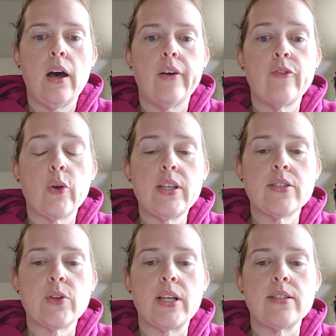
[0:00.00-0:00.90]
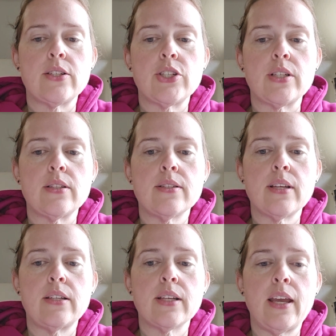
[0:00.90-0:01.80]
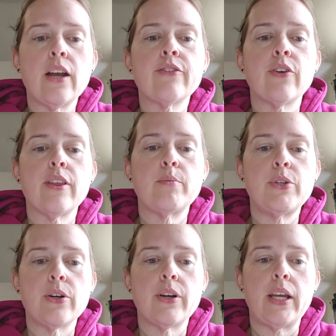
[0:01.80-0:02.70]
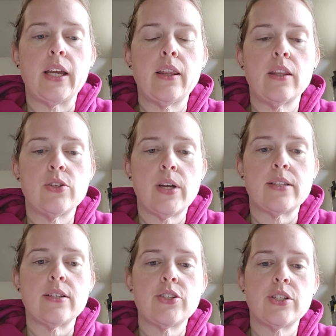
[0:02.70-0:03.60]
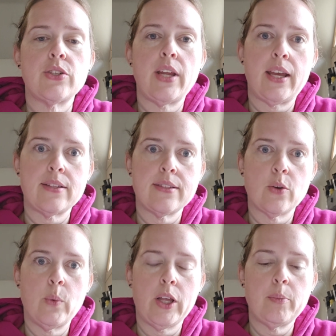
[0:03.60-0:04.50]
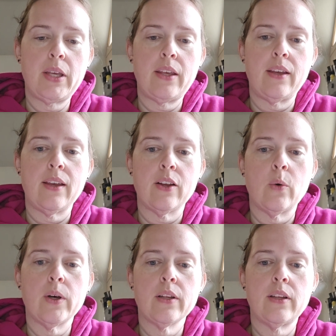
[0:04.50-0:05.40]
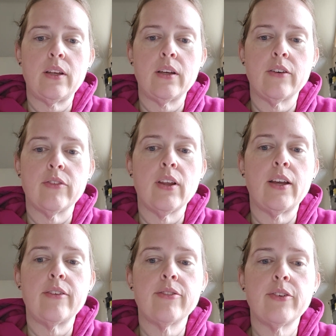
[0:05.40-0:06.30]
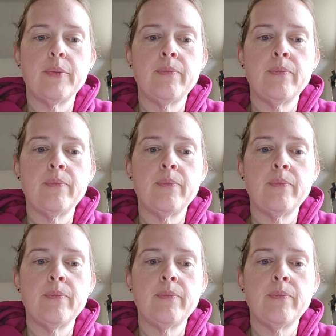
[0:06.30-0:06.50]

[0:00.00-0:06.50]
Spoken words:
for these transitions and to care for them during the transition to enhance their well-being and quality of life.